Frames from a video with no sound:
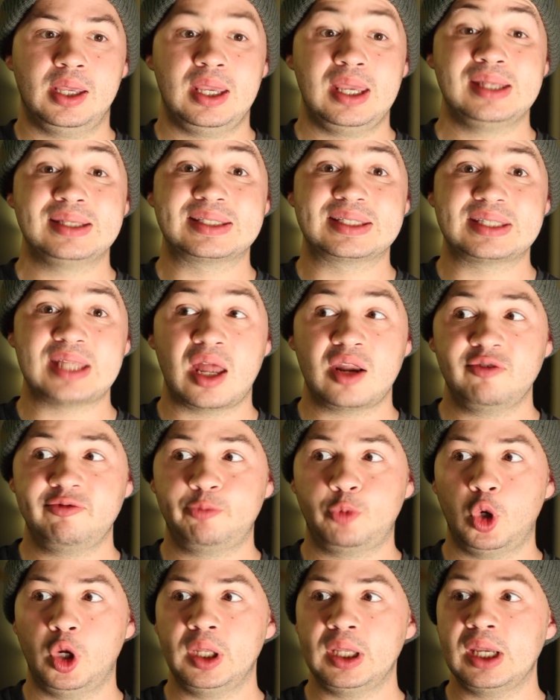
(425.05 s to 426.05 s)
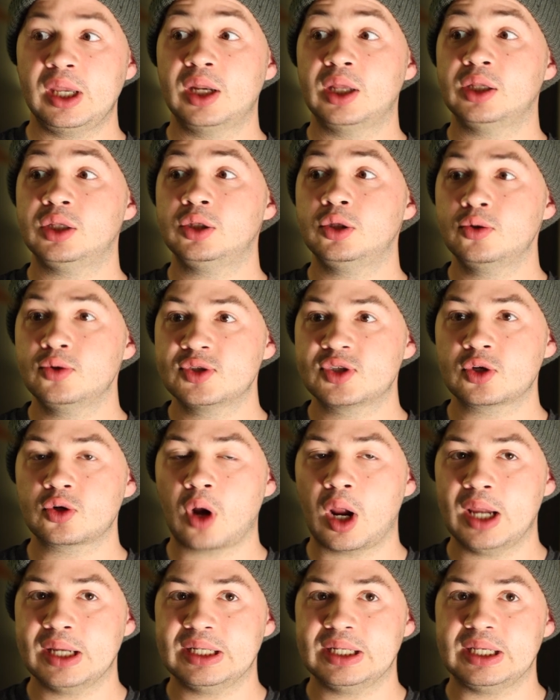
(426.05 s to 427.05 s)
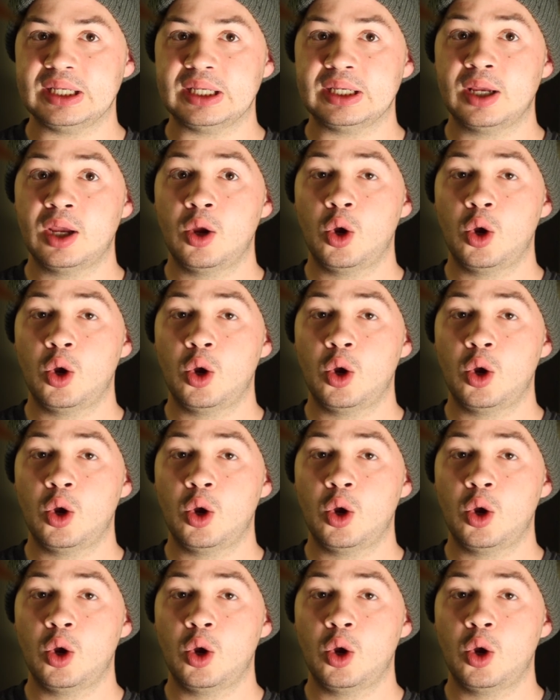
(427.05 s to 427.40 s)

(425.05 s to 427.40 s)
Instead of putting in a user ID,